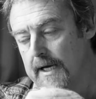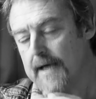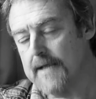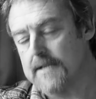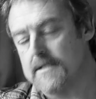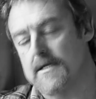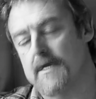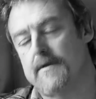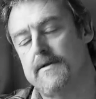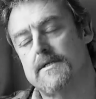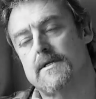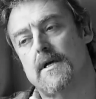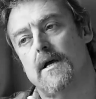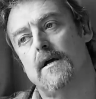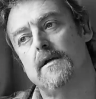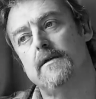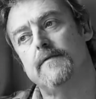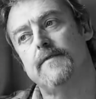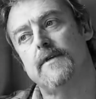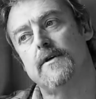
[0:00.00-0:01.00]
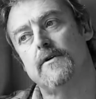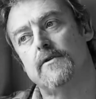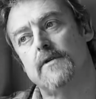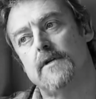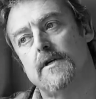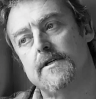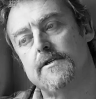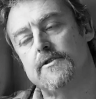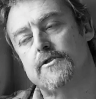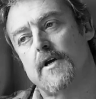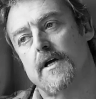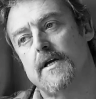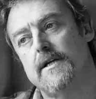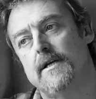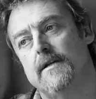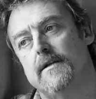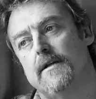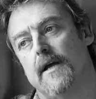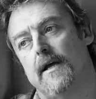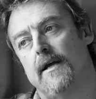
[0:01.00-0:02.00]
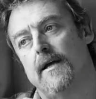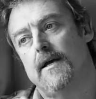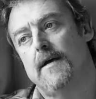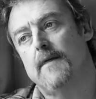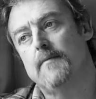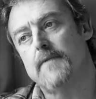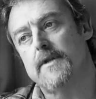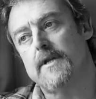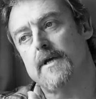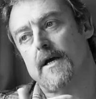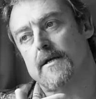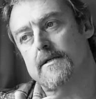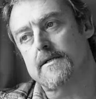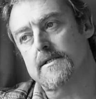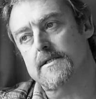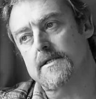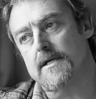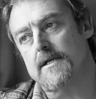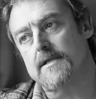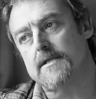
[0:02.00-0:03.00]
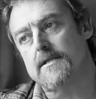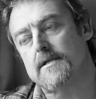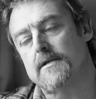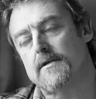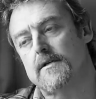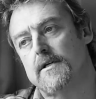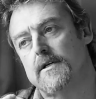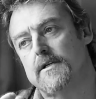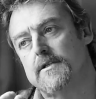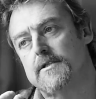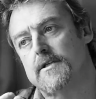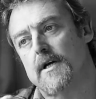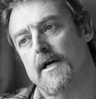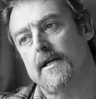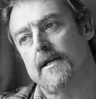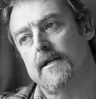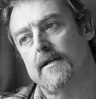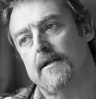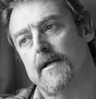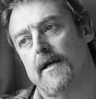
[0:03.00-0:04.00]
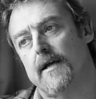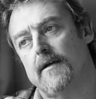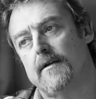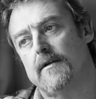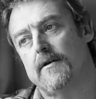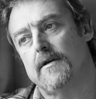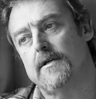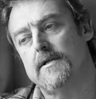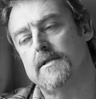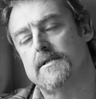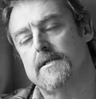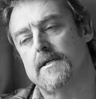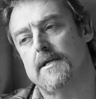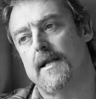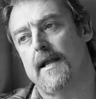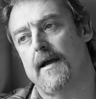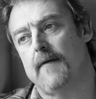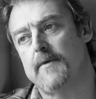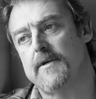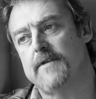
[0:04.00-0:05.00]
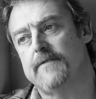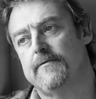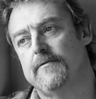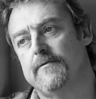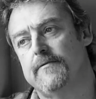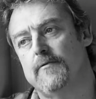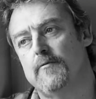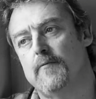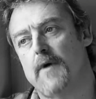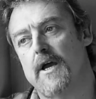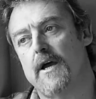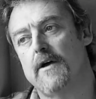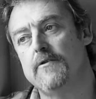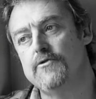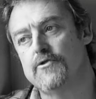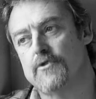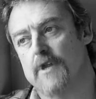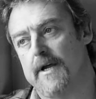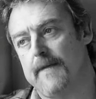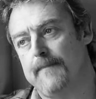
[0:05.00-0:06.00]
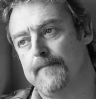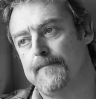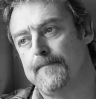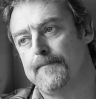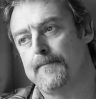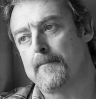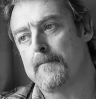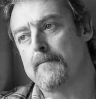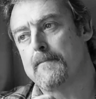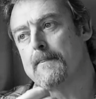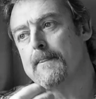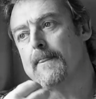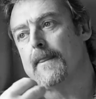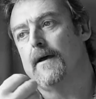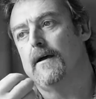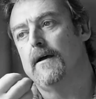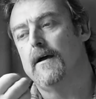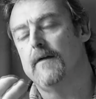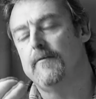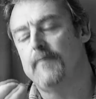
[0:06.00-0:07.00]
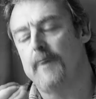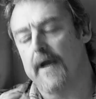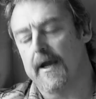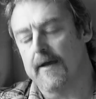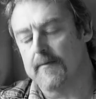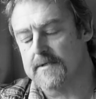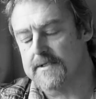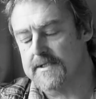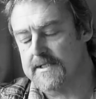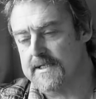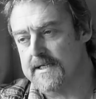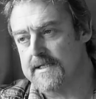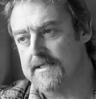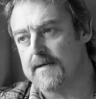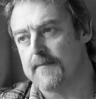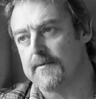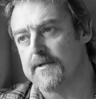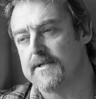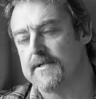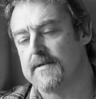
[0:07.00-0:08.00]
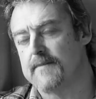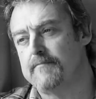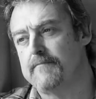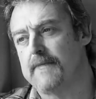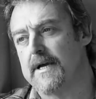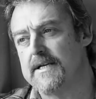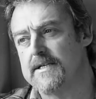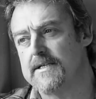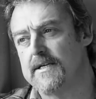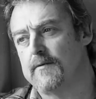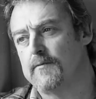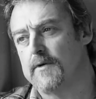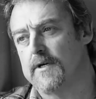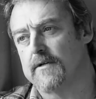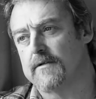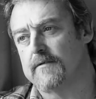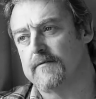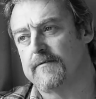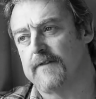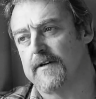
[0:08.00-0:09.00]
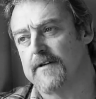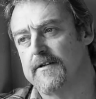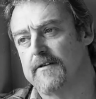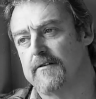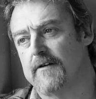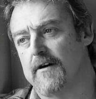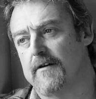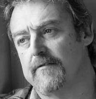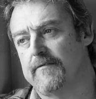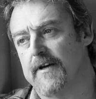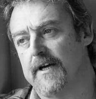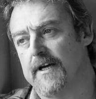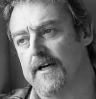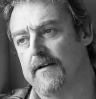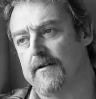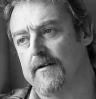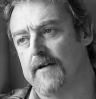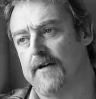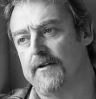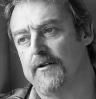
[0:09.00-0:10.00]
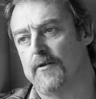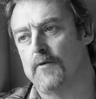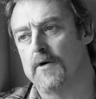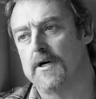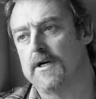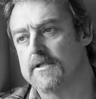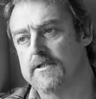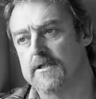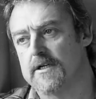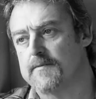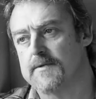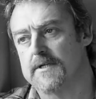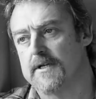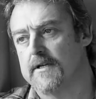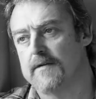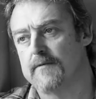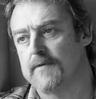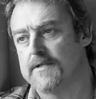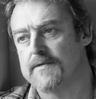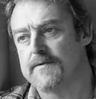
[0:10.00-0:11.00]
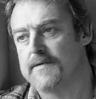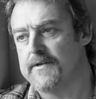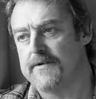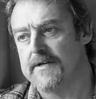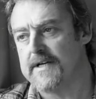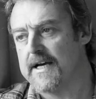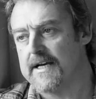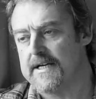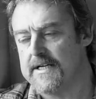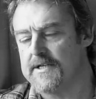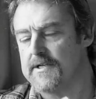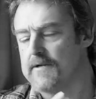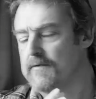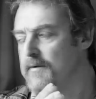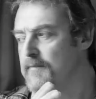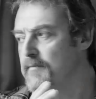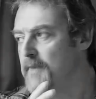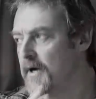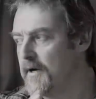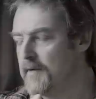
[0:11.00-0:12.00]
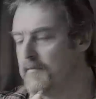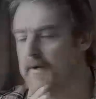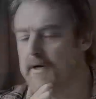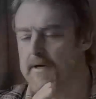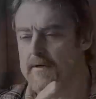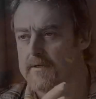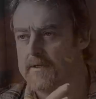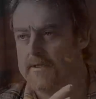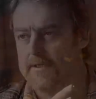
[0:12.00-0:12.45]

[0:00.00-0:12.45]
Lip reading: So it's kind of the online training thing. But the other side of the online training thing, not only does it allow me to fulfill my own dream of being able to see some of this amazing world and photograph it, and the workshops like the ones we do in Asia, in Myanmar,